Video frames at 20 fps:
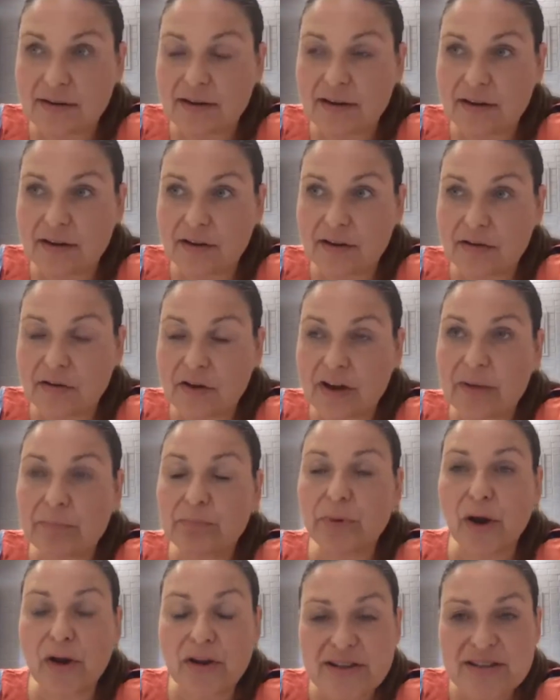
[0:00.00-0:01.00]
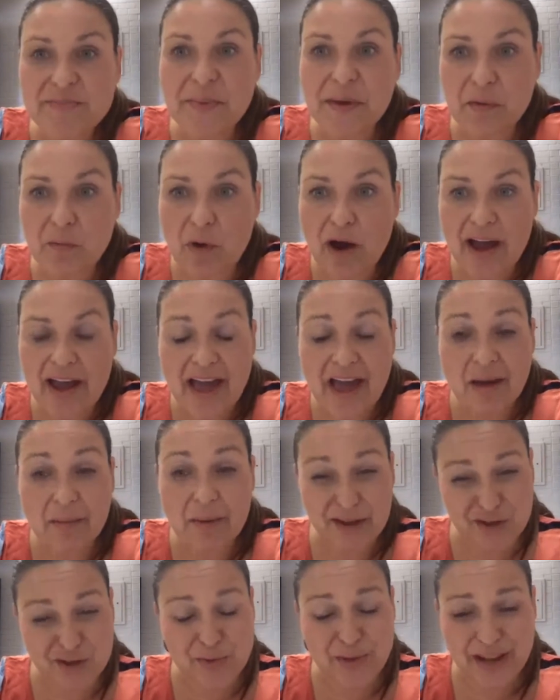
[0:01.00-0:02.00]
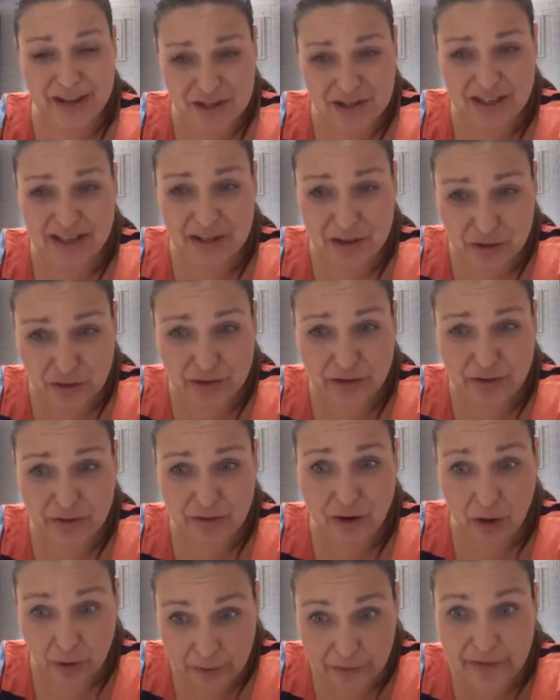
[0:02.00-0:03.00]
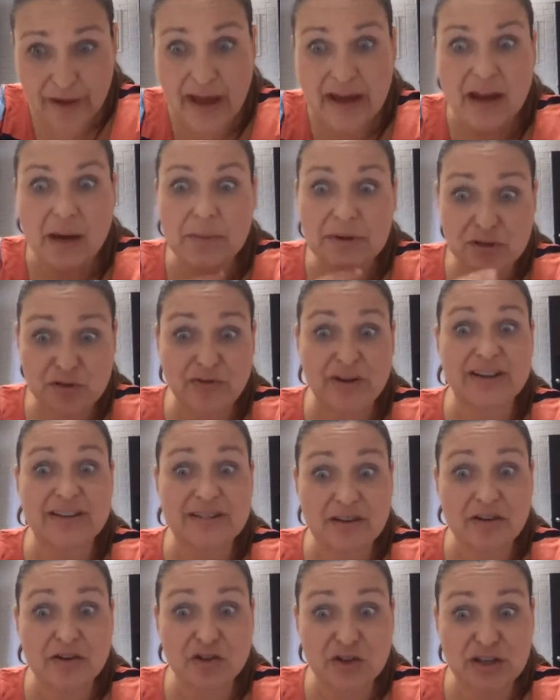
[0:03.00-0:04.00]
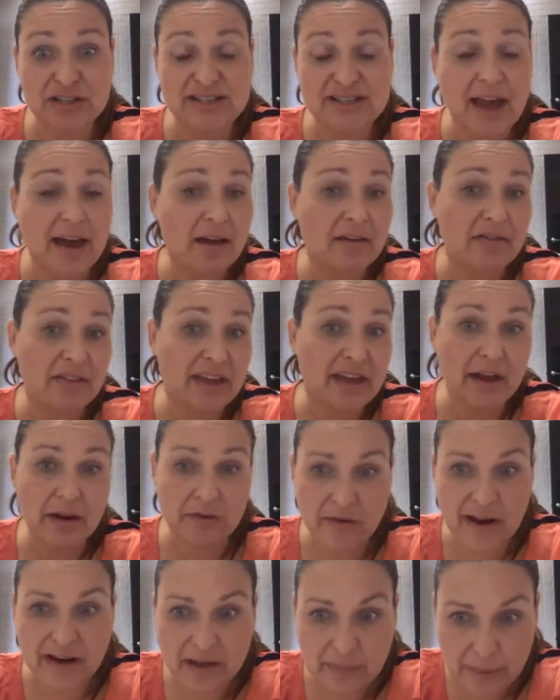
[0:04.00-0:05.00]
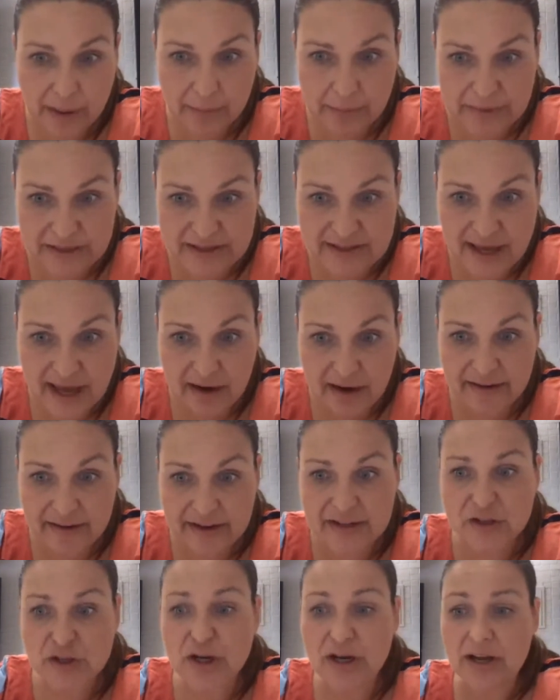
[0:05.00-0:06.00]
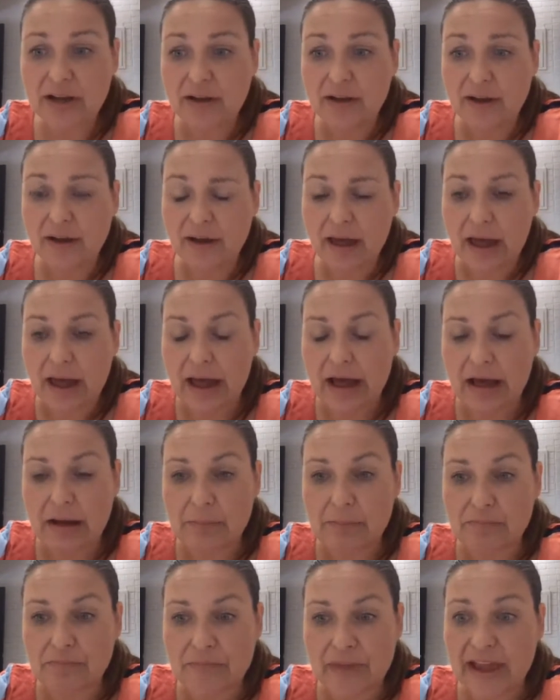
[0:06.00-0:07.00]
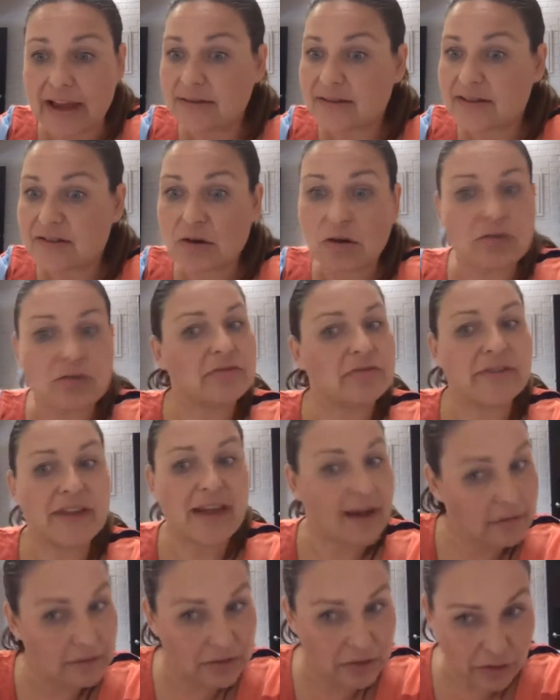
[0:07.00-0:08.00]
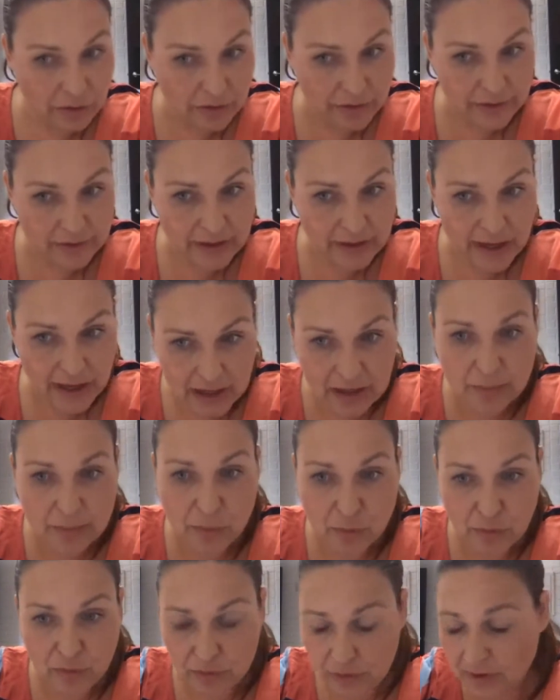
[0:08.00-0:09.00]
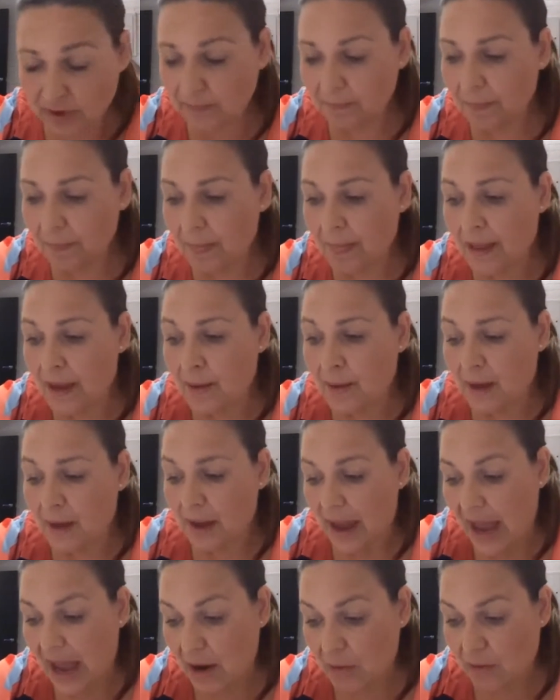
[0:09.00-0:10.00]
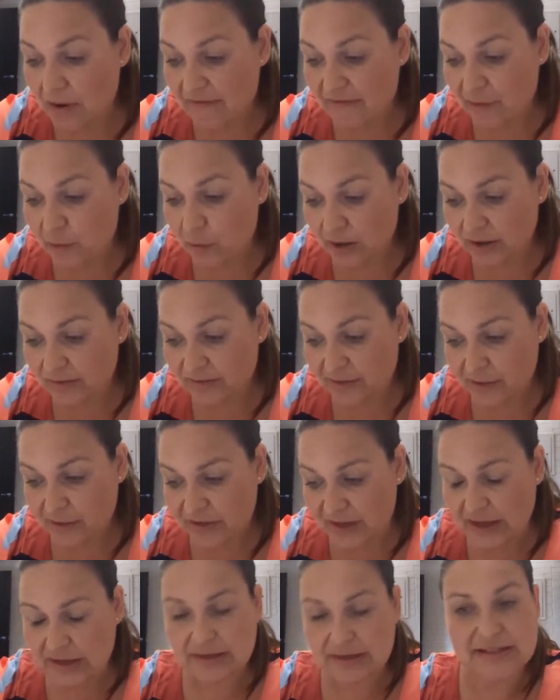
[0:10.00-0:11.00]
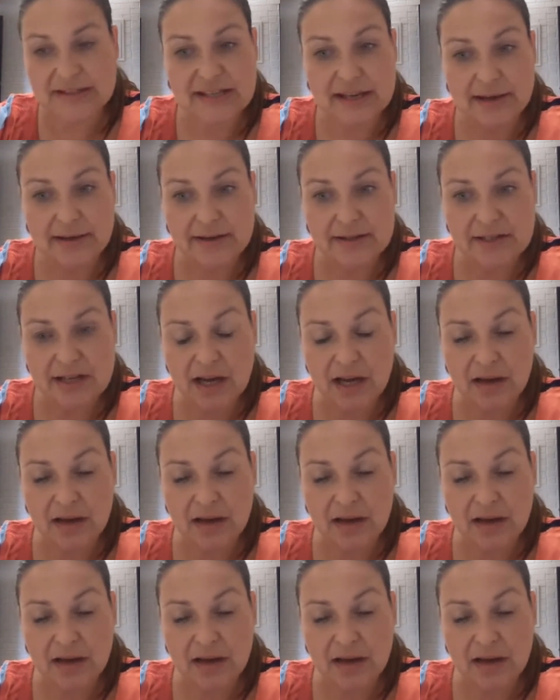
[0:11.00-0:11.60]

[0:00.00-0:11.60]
you know, it blows me away how much we actually do know and how much research is out there around about miscarriage. It's not the unknown anymore. However, one of the things that,